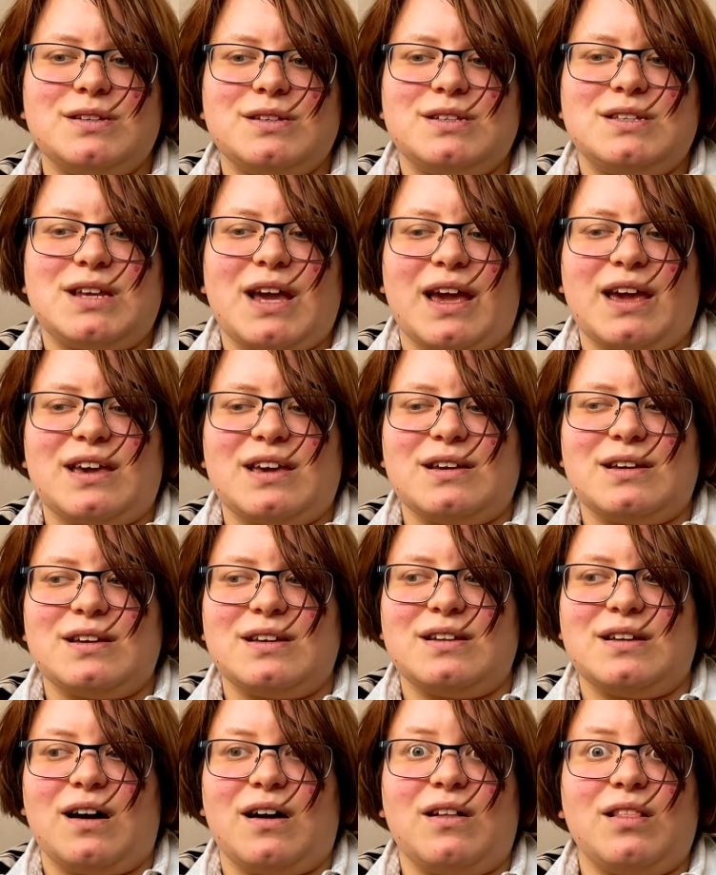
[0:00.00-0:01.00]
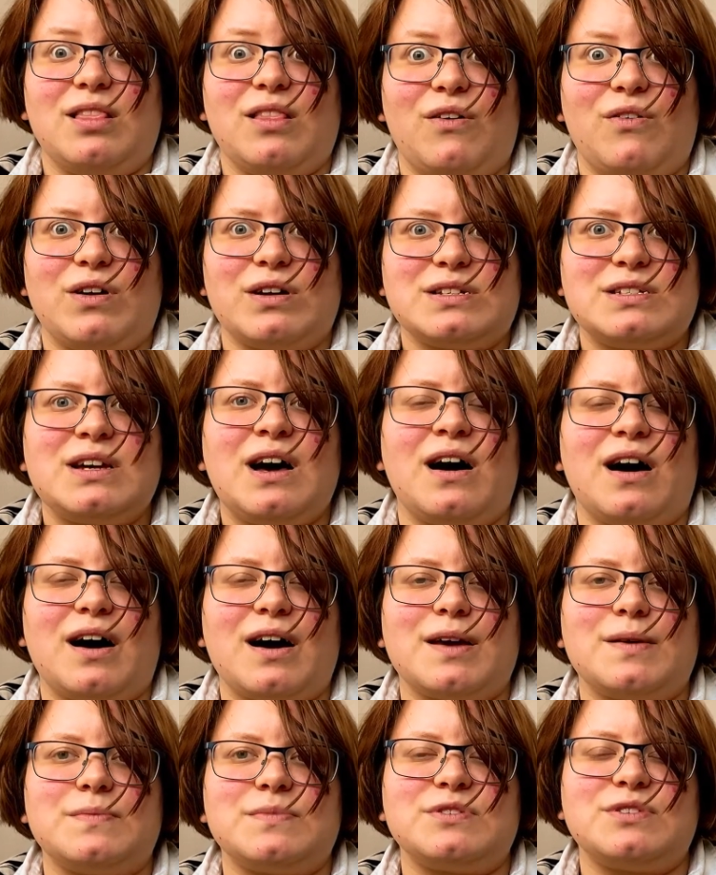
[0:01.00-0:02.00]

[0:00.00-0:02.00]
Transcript: taken a long time,